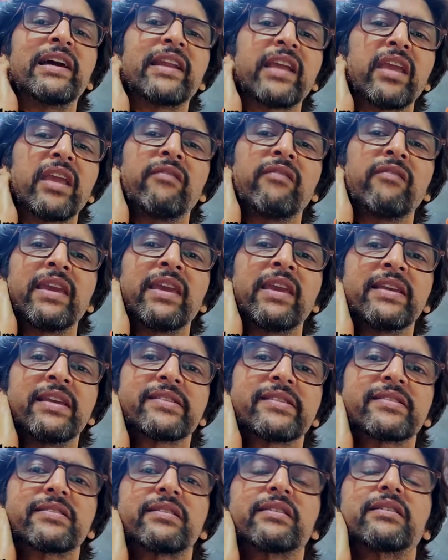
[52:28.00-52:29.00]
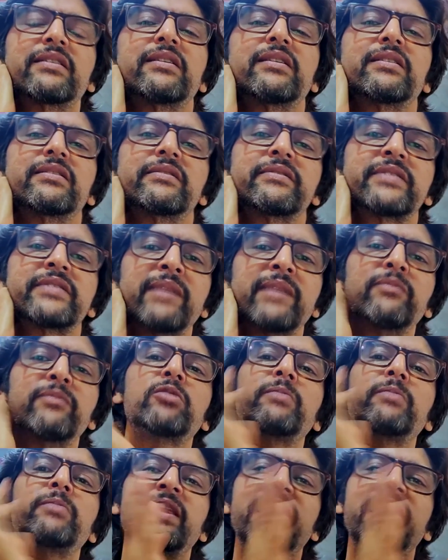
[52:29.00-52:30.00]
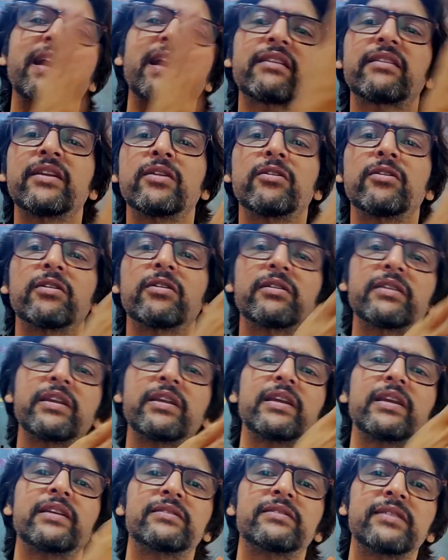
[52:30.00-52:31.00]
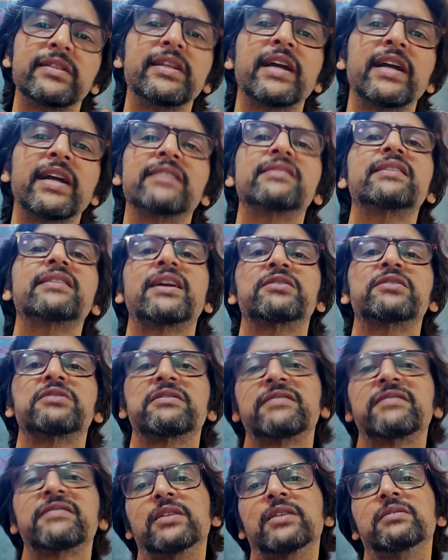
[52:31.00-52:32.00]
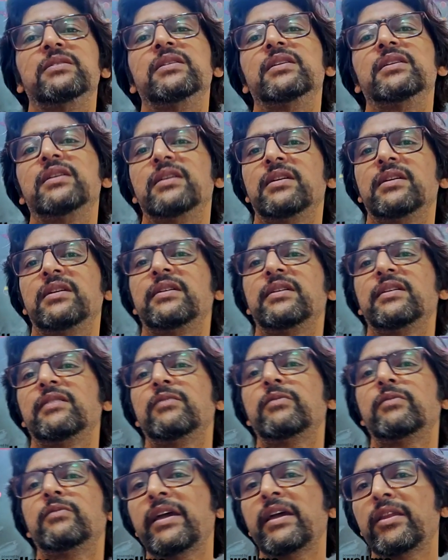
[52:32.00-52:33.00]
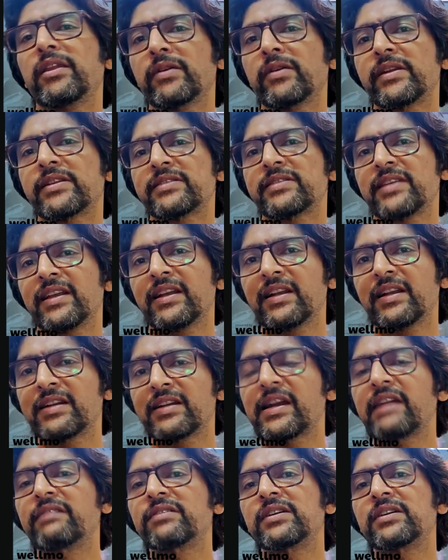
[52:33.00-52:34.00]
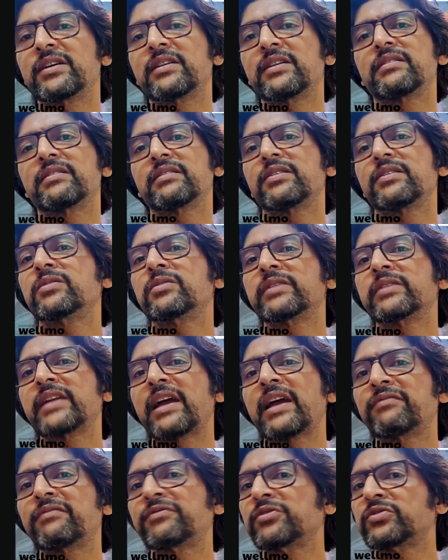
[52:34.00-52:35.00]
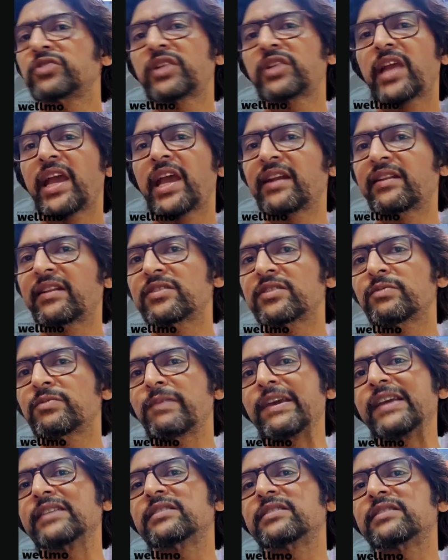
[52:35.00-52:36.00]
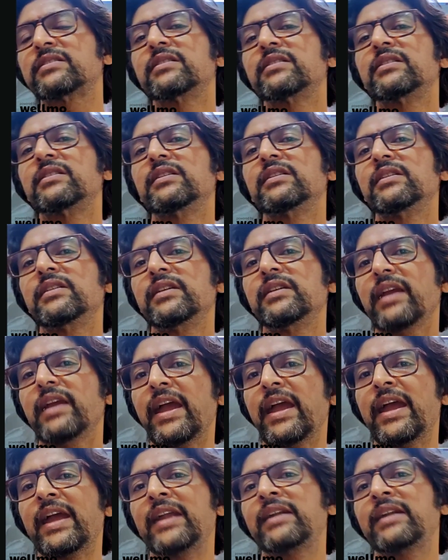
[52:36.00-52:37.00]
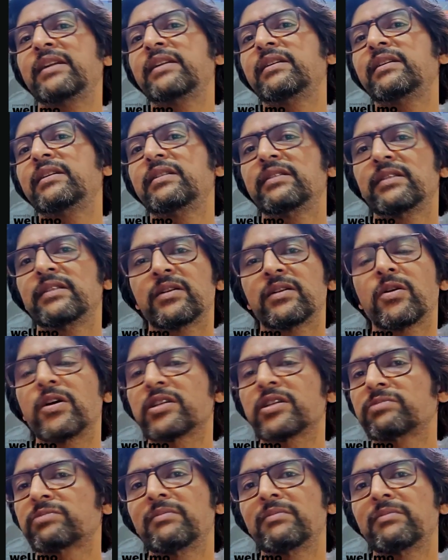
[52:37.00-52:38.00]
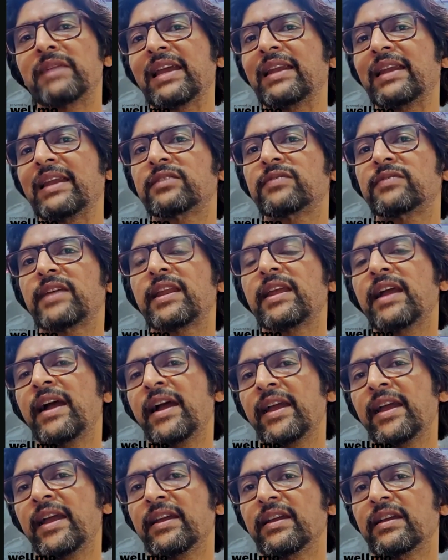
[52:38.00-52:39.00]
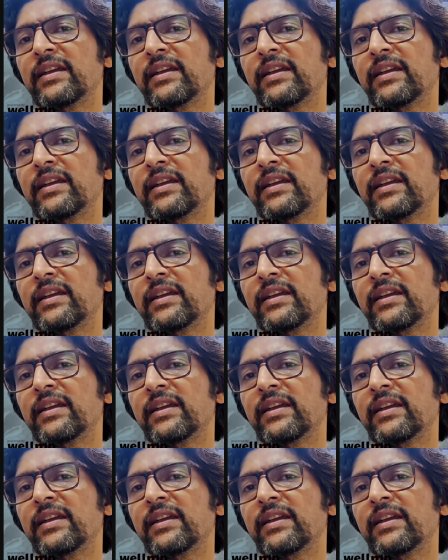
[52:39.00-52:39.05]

EVs seem to be that, you know, the answer as of now, where you are a single driver, you don't have to share the space, and the cost per mile is very high,